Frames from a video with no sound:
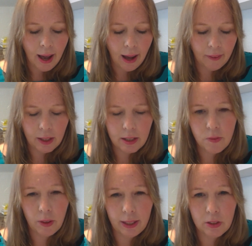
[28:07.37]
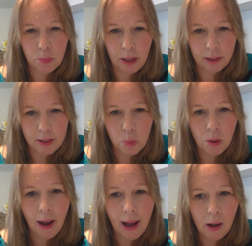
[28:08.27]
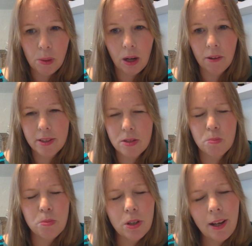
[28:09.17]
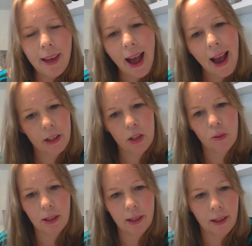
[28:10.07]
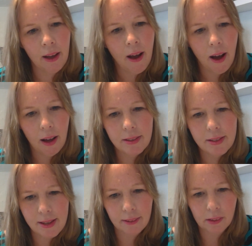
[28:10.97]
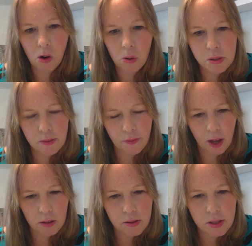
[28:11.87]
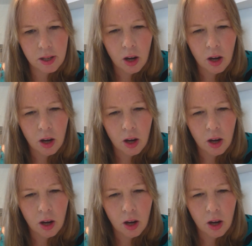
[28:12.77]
And then as financial planners, we'll help clients really accurately understand the cost of those,